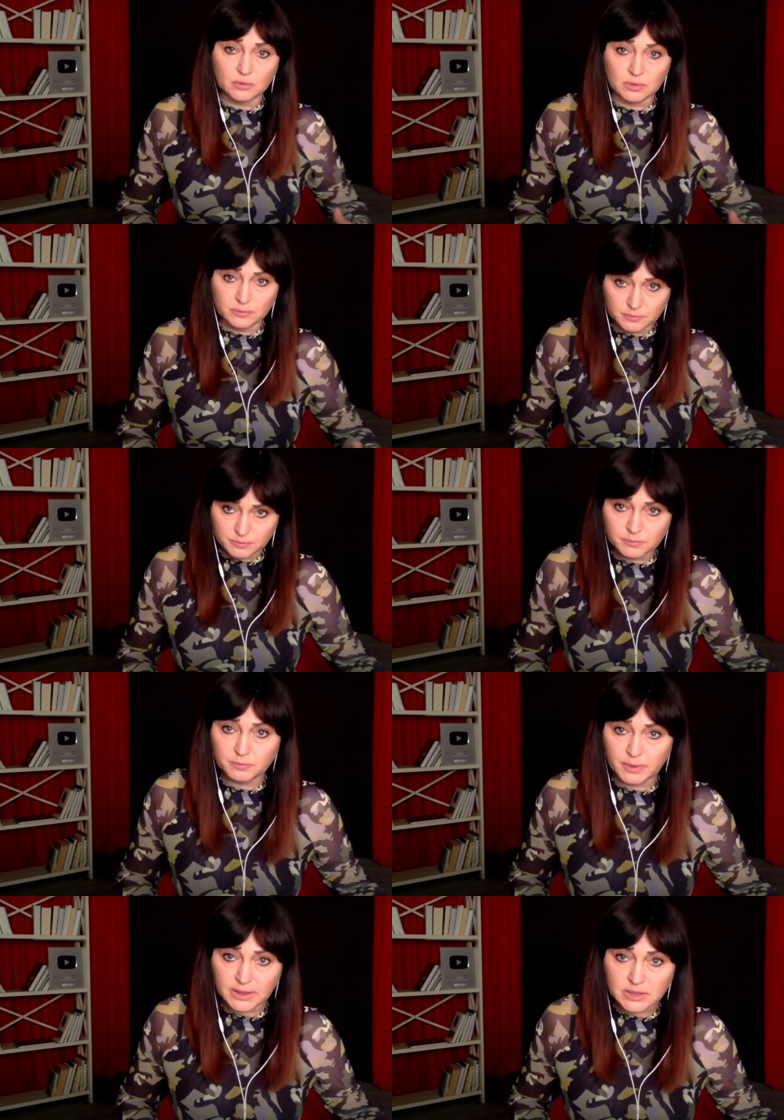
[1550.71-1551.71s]
And
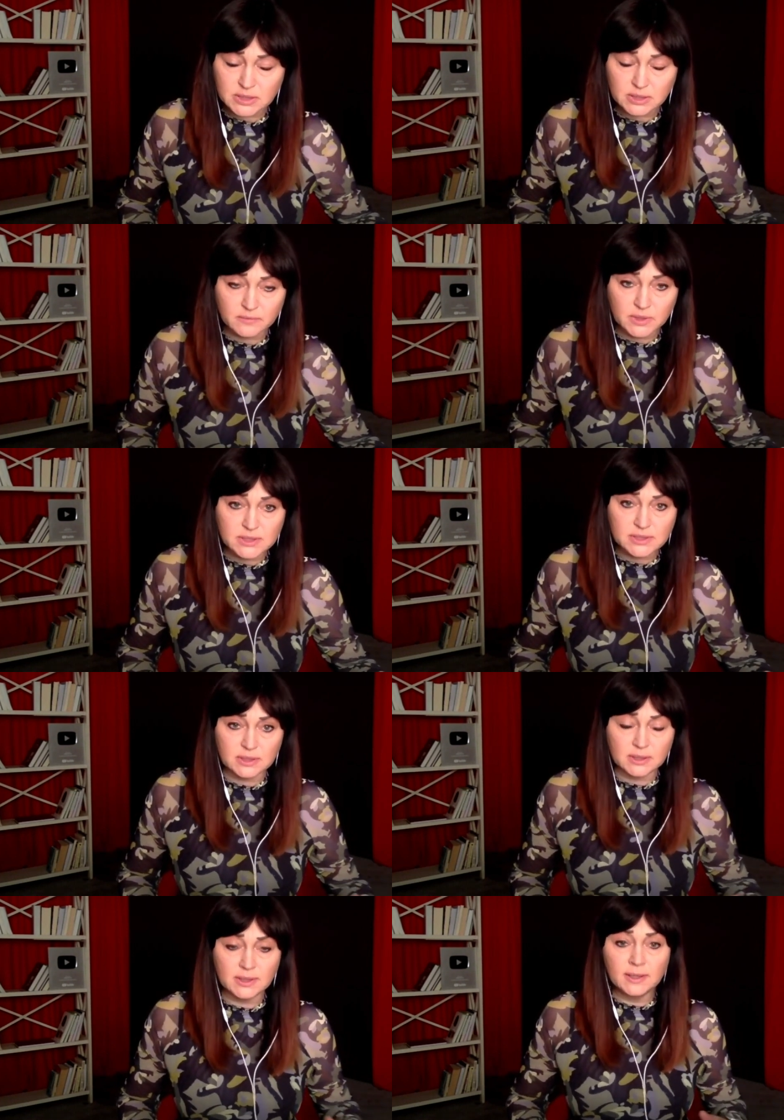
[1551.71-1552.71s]
what's happening there? How do
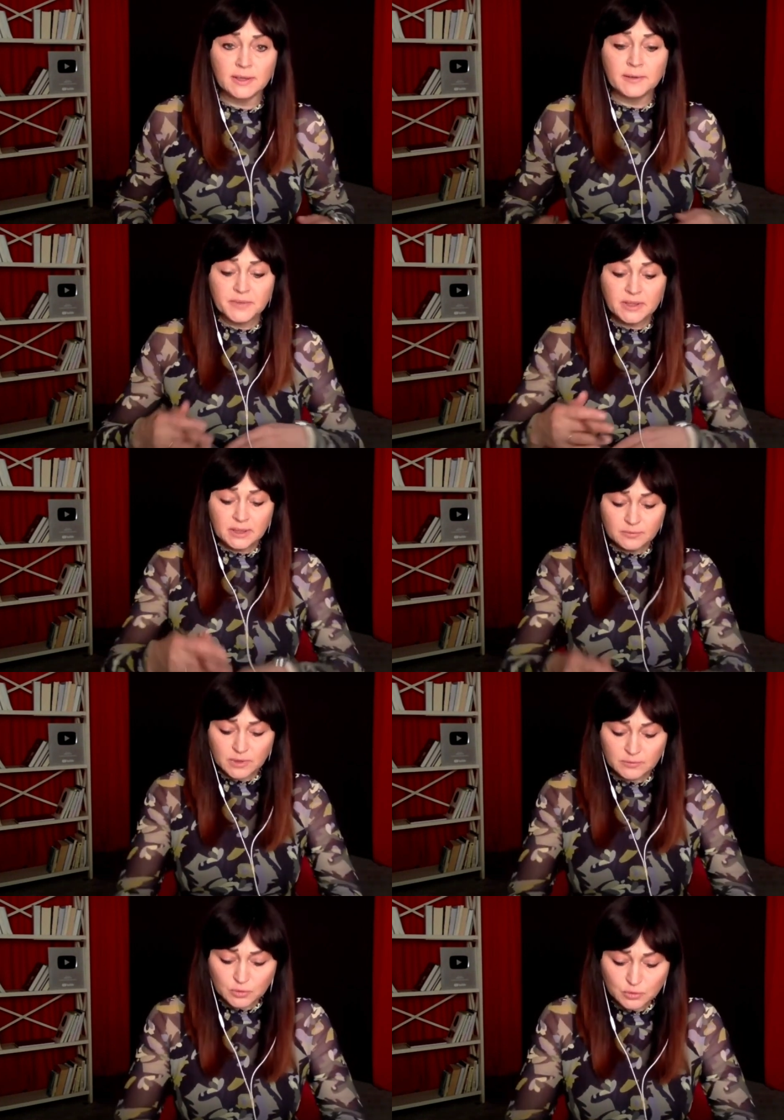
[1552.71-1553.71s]
you estimate,
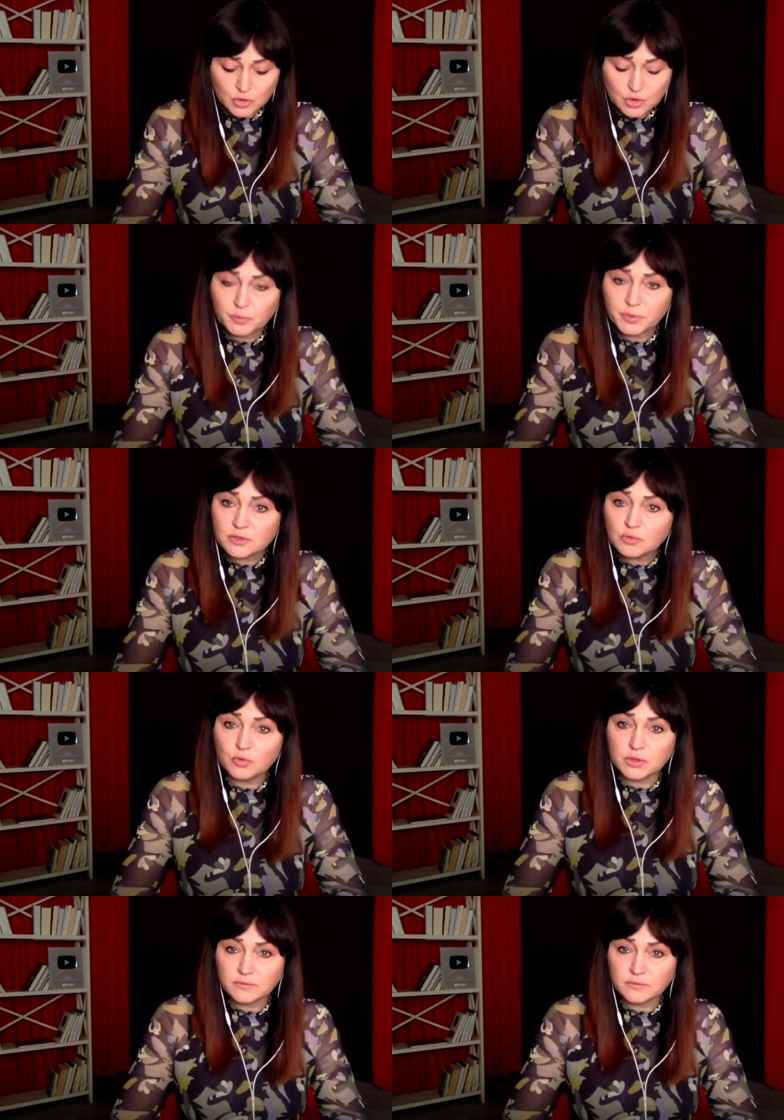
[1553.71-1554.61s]
as a person who,